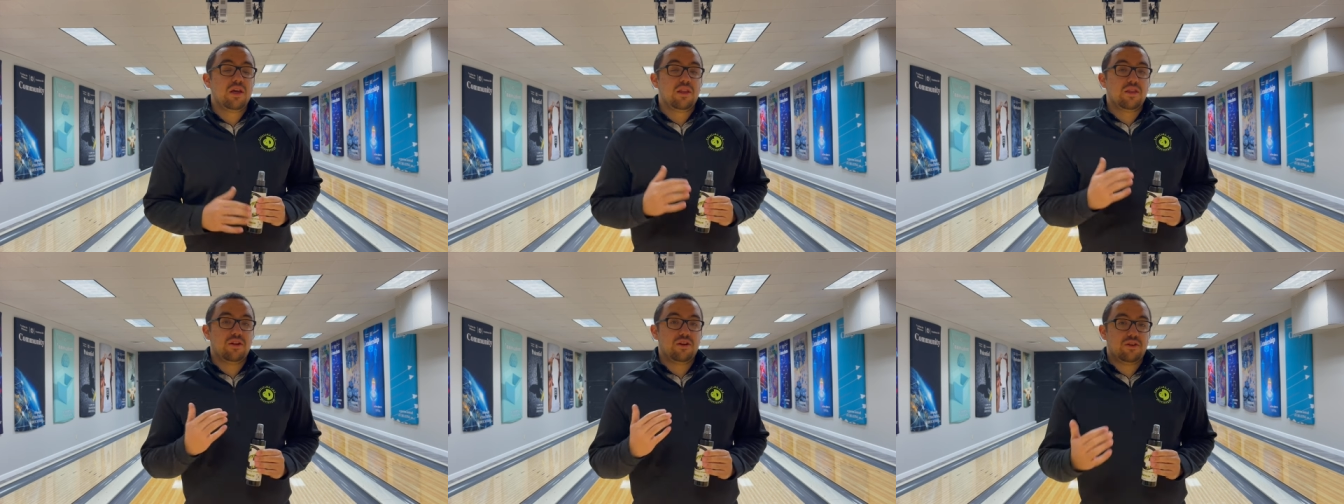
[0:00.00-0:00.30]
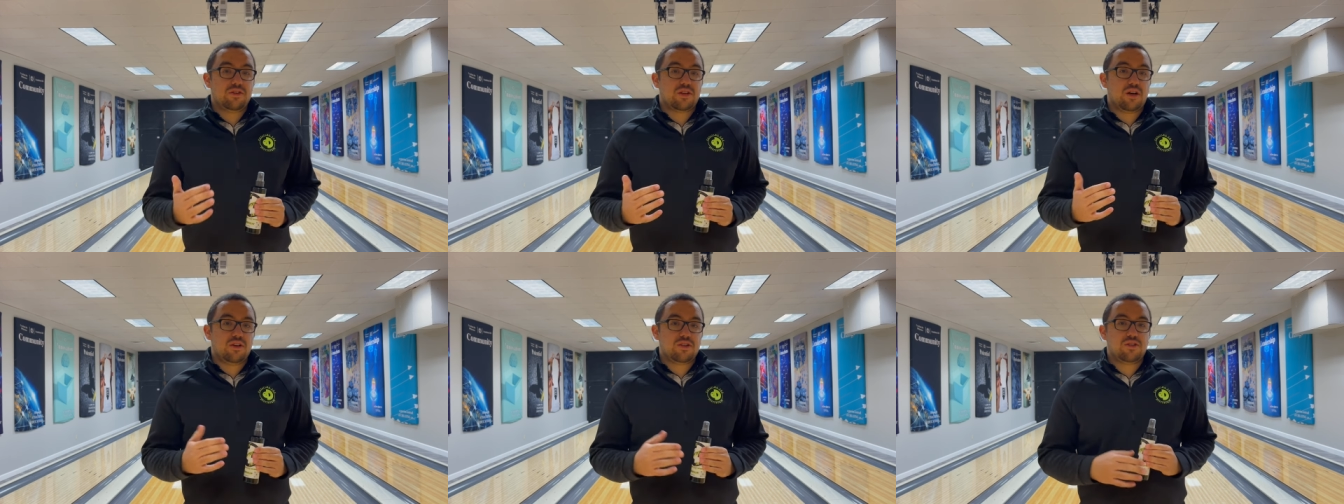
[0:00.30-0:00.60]
there
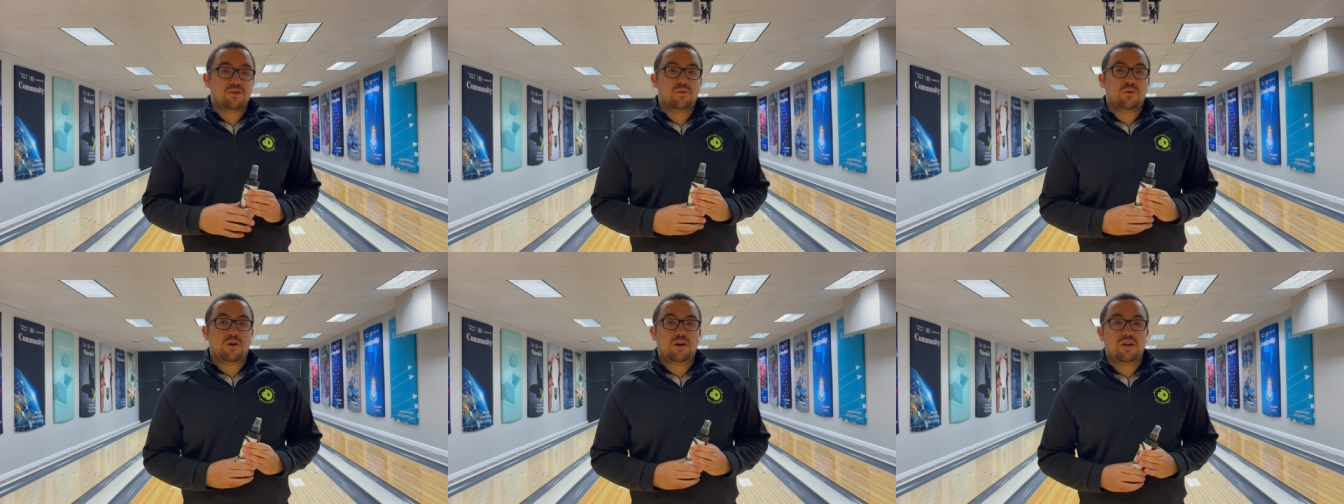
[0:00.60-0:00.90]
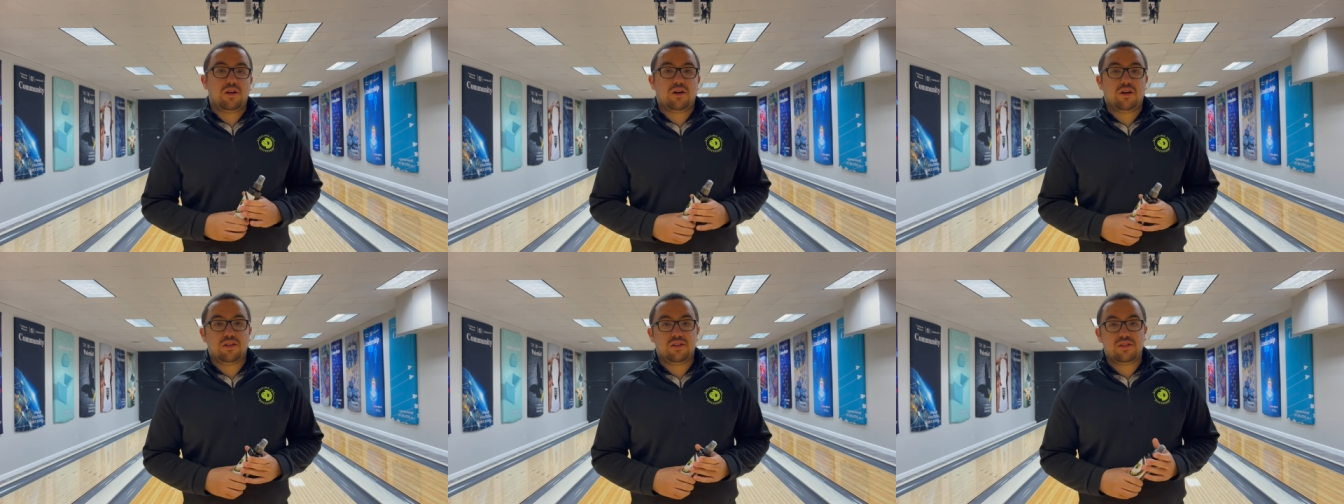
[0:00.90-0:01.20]
is also
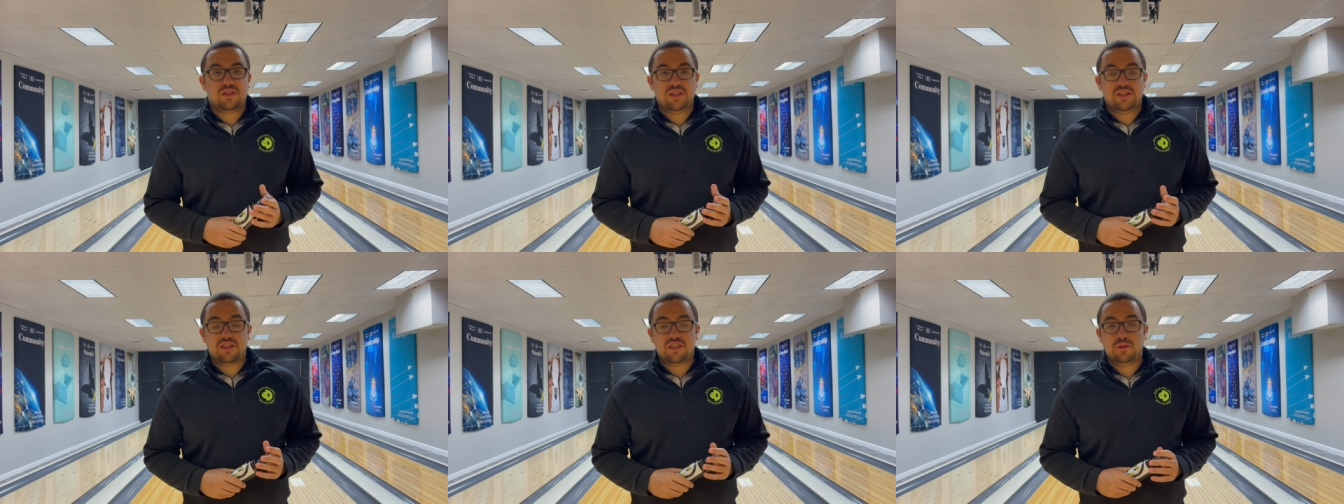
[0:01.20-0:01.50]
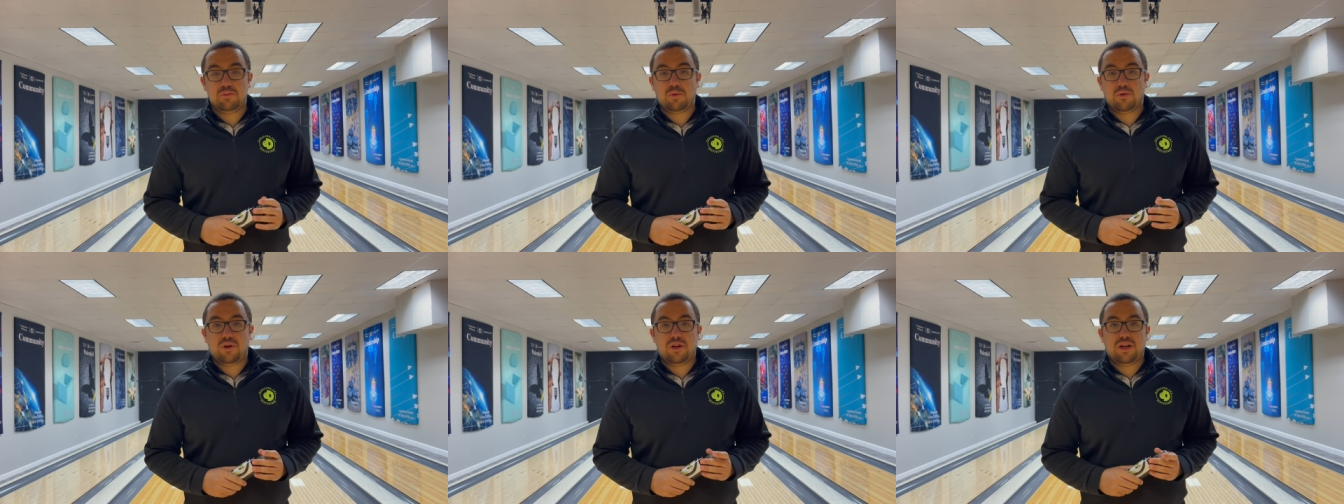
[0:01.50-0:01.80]
one on
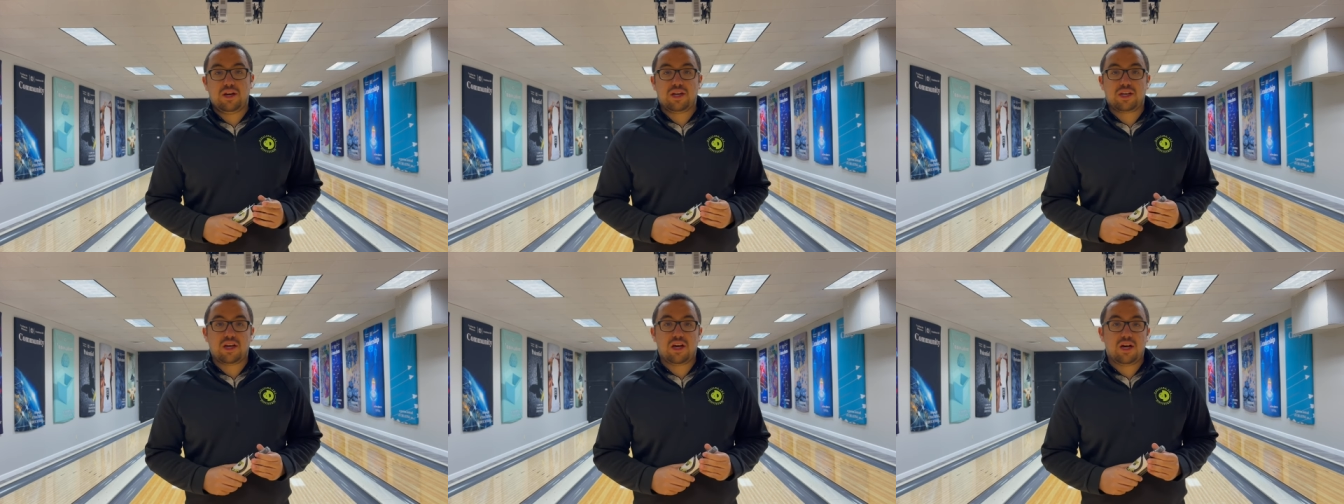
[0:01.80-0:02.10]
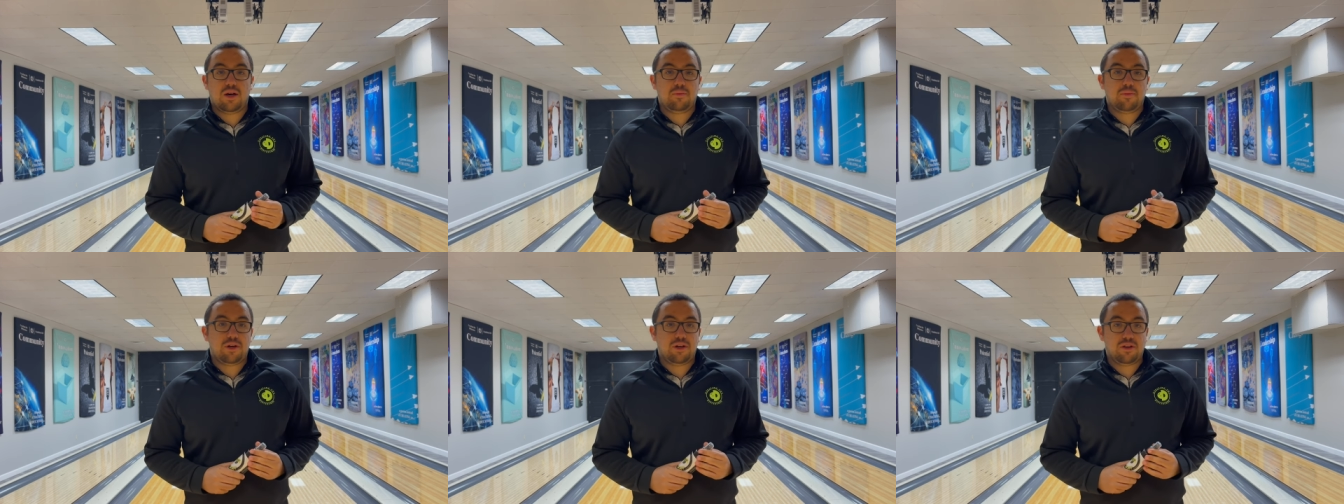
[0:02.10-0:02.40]

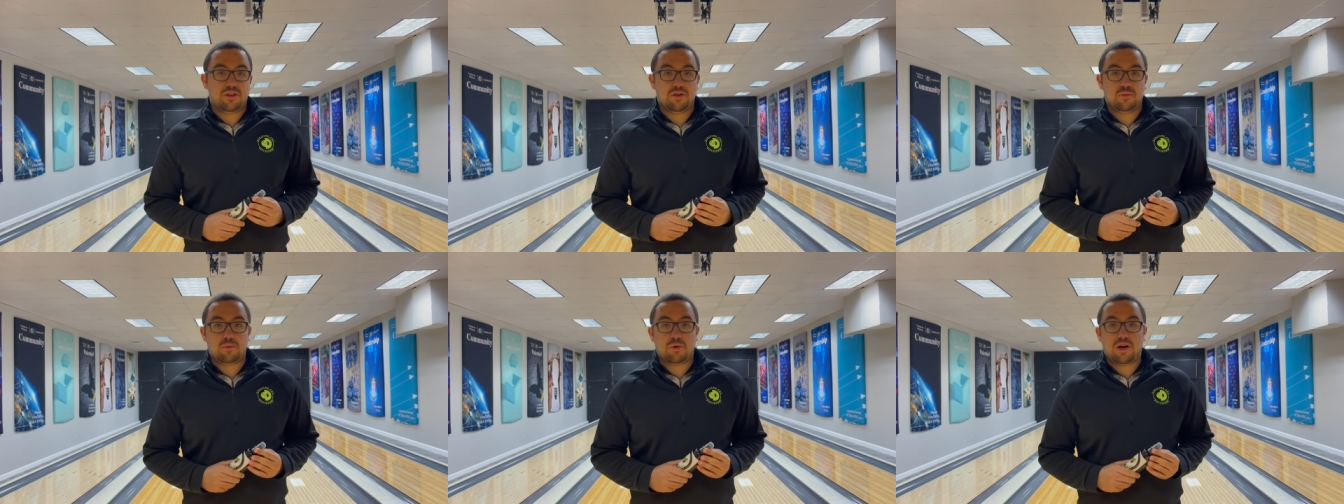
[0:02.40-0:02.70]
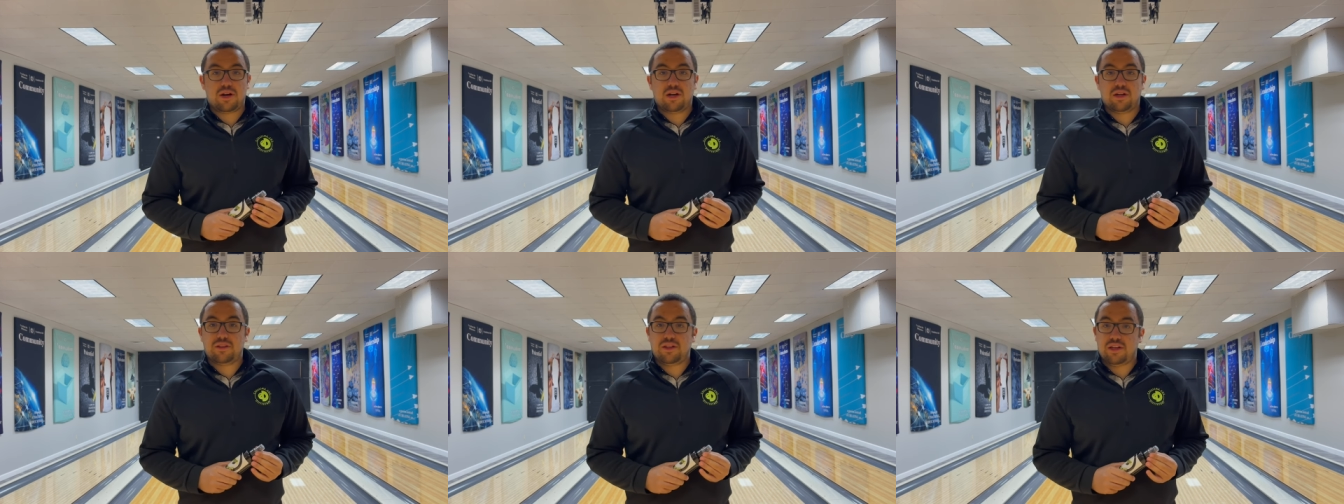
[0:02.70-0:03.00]
ctdbowling.com under the
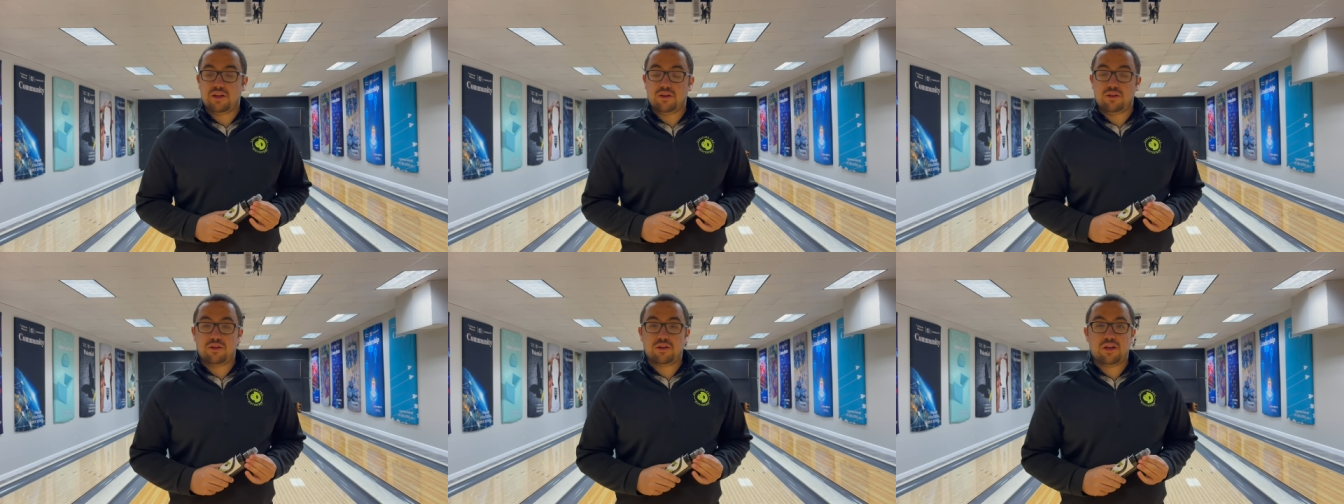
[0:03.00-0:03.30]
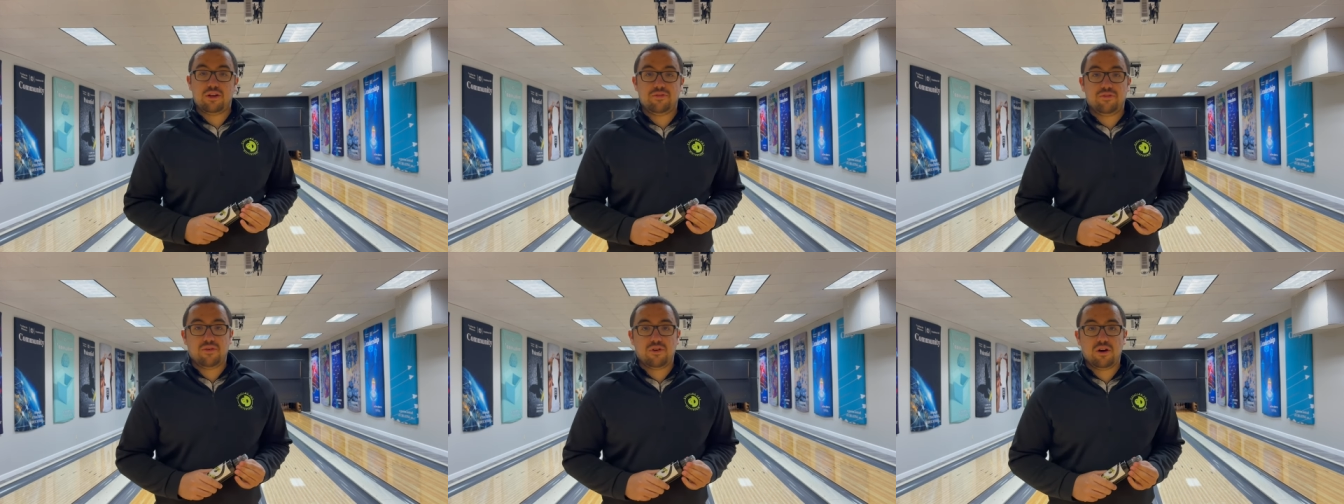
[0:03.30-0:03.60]
product that you're
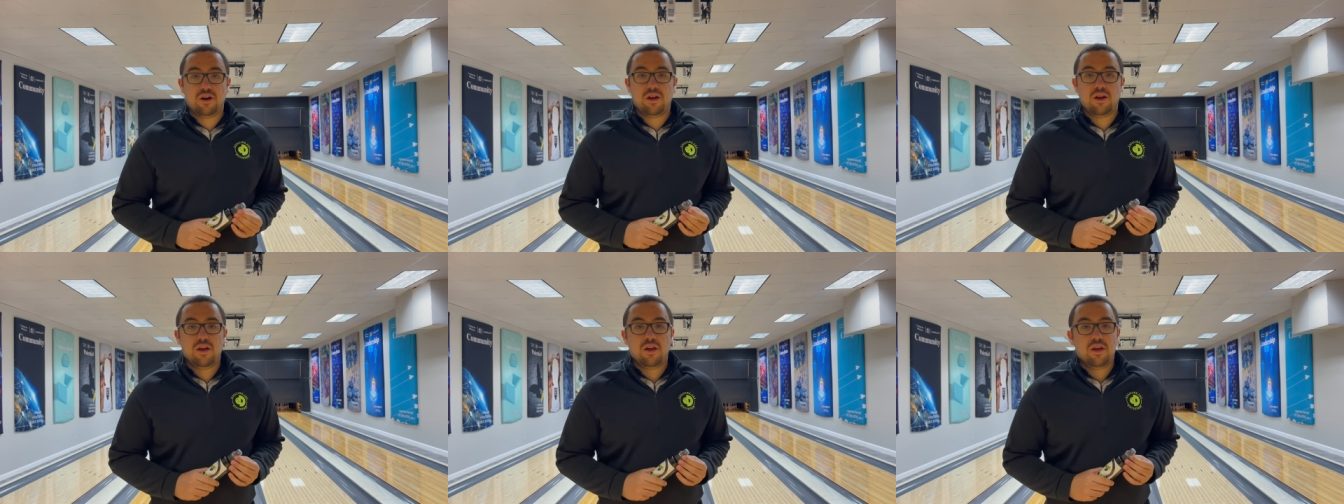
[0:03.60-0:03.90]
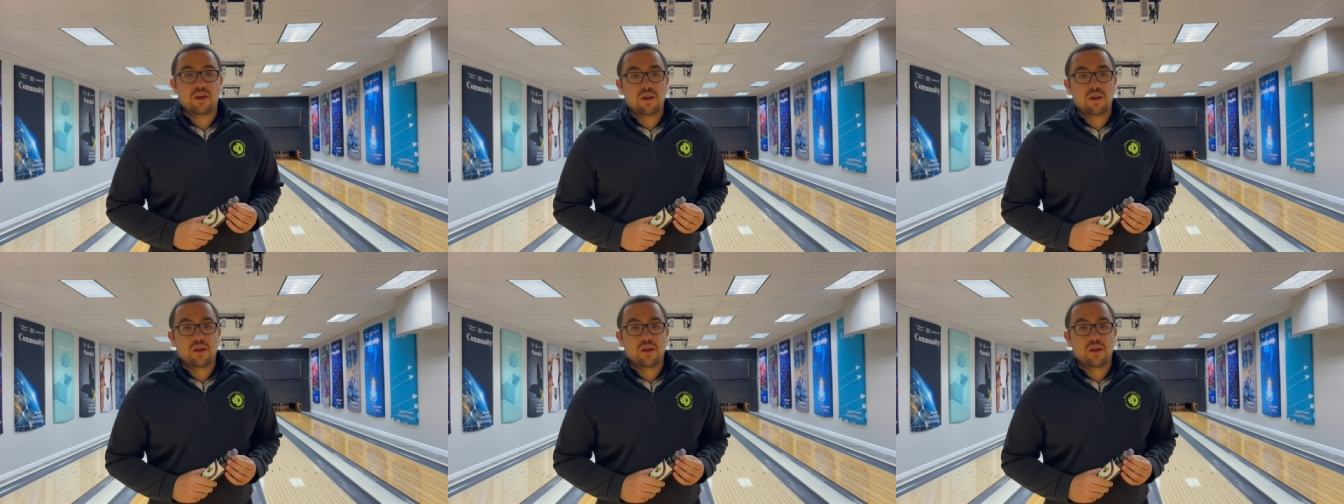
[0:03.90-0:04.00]
looking for.